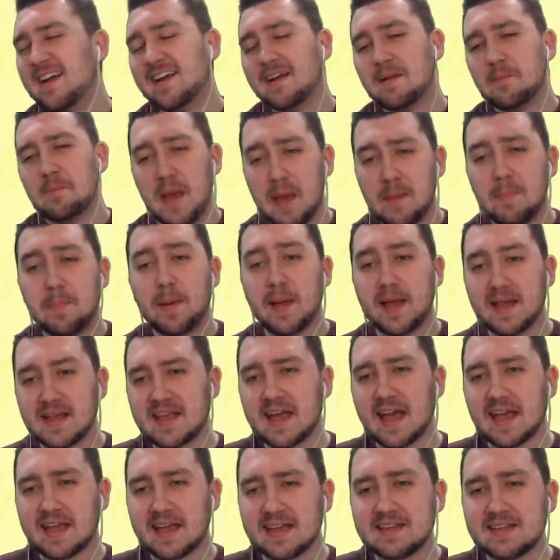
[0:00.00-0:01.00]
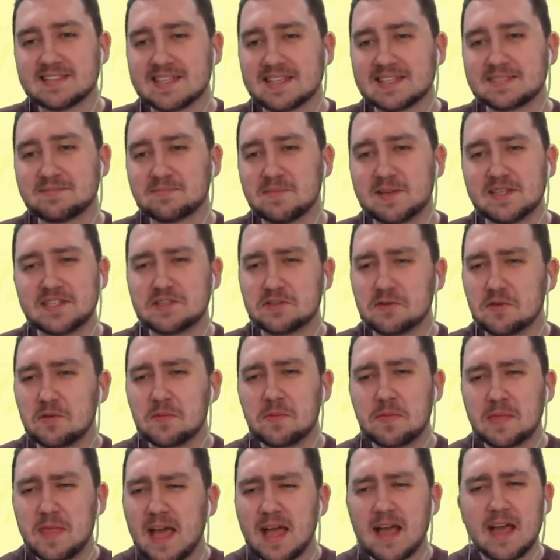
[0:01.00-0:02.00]
Pepe Gate, says Mitchell.
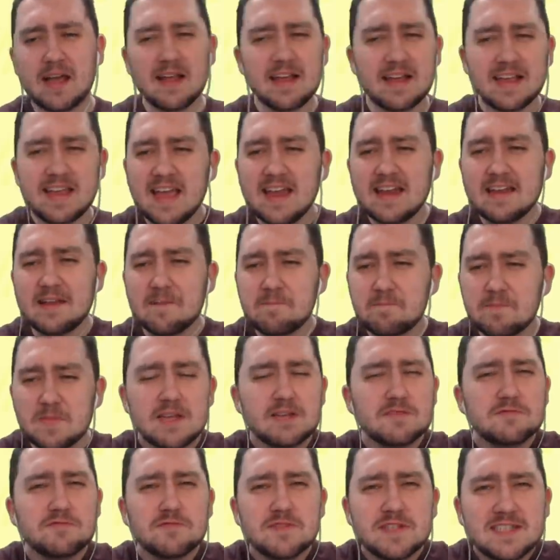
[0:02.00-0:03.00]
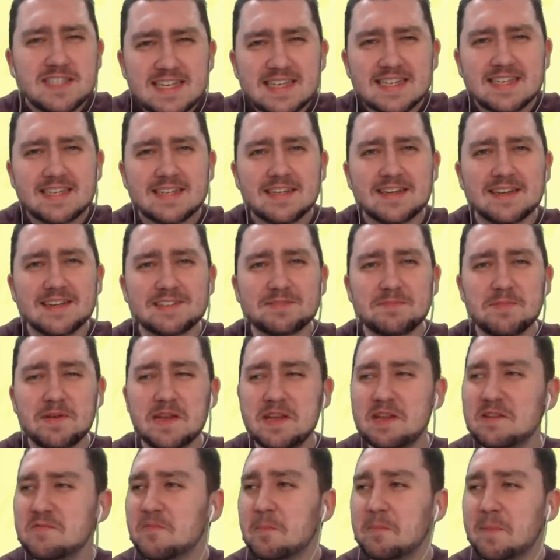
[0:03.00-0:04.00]
That, again, is ridiculous. Me
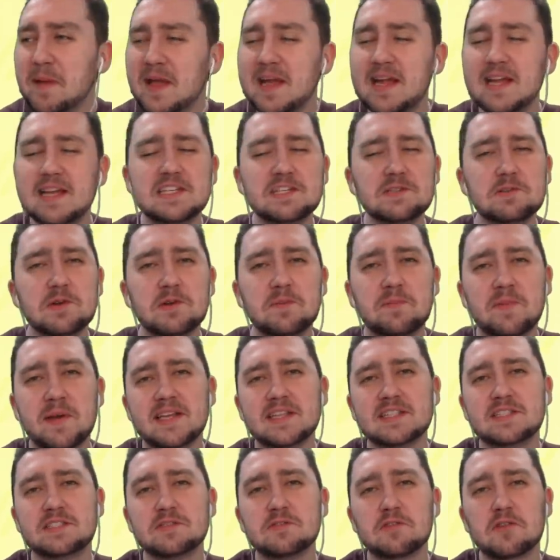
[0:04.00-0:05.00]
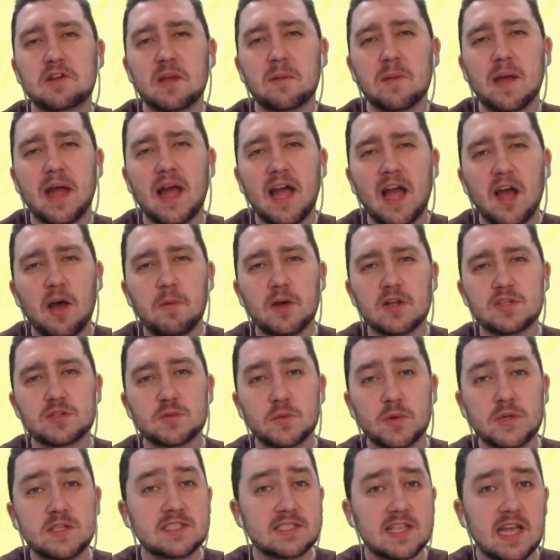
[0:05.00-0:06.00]
and Bailey do a piece talking about how much
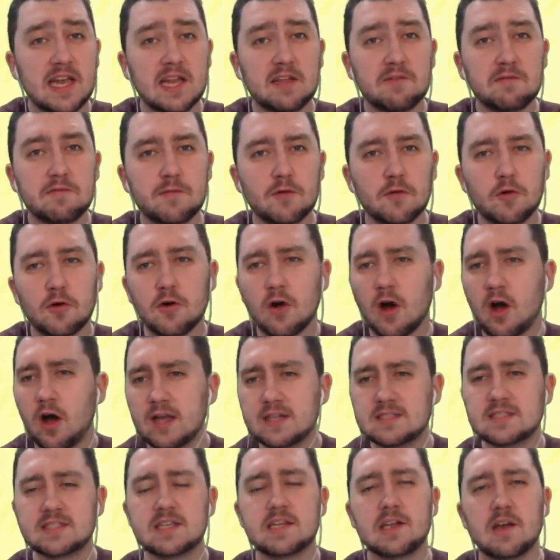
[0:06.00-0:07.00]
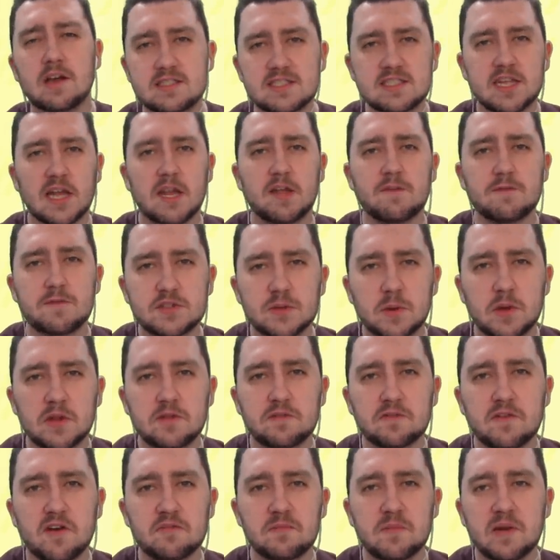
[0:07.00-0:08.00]
we'd sell him for. I said I'd sell him for
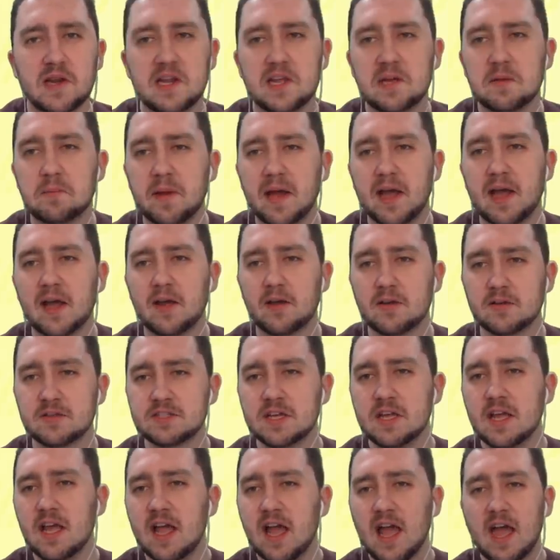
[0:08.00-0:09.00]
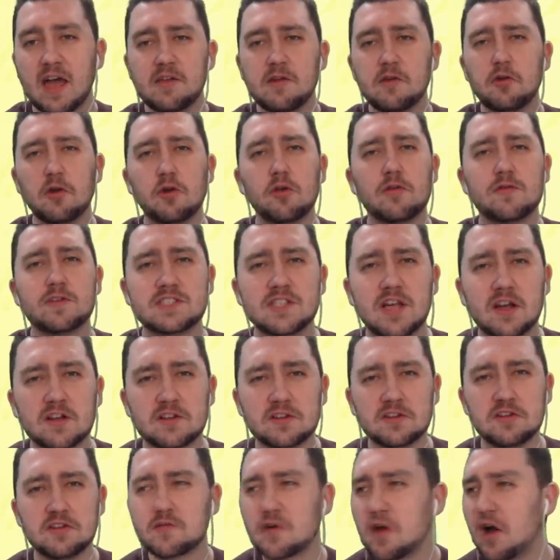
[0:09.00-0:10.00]
£25 million. And then all of a sudden,
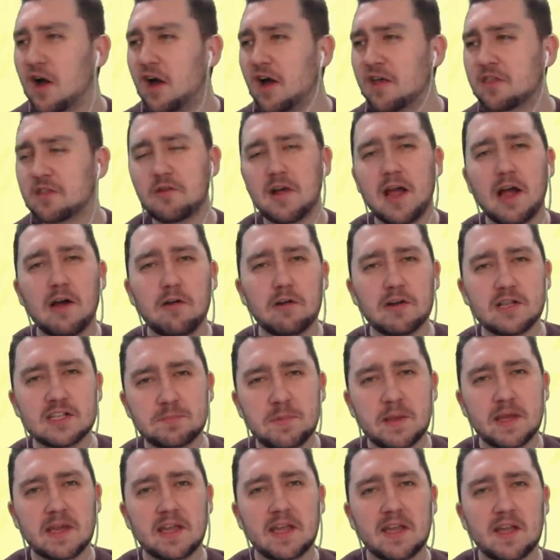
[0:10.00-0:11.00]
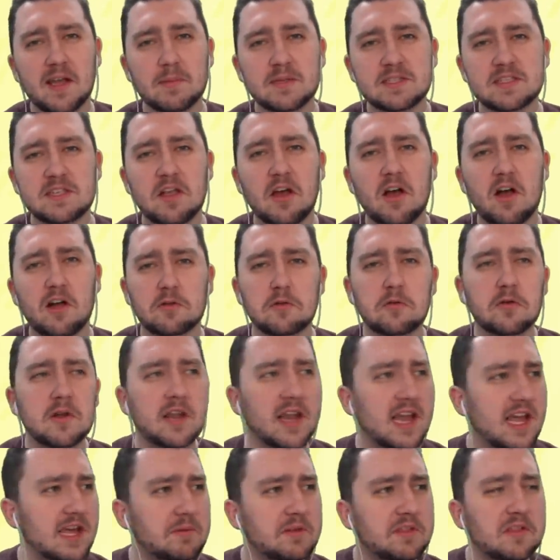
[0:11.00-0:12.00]
you've got other outlets picking up this article
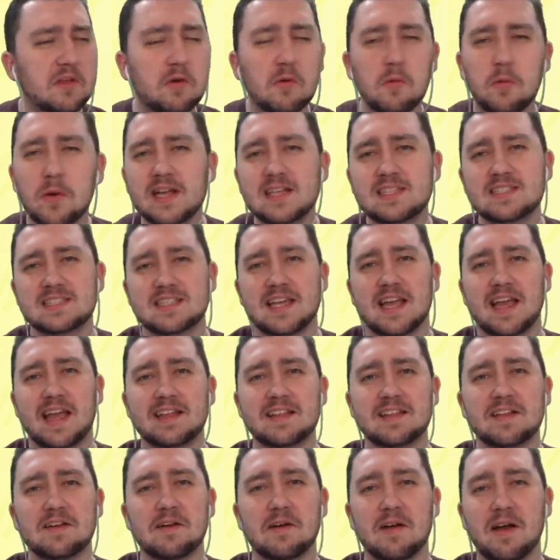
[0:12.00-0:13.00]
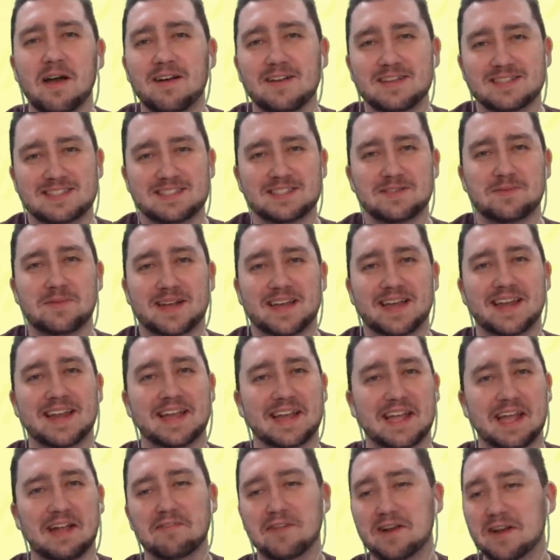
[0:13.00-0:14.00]
claiming that we're saying that Arsenal were going to
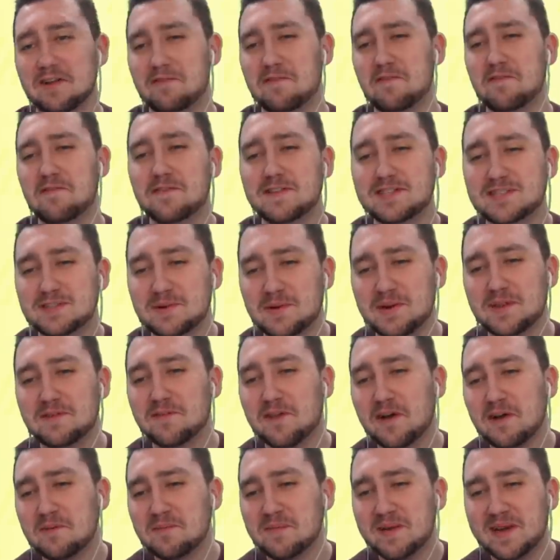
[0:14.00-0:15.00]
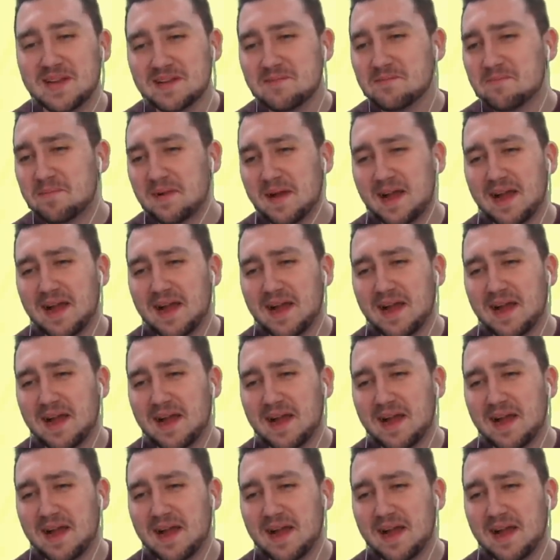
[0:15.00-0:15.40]
get rid of him for £25 million.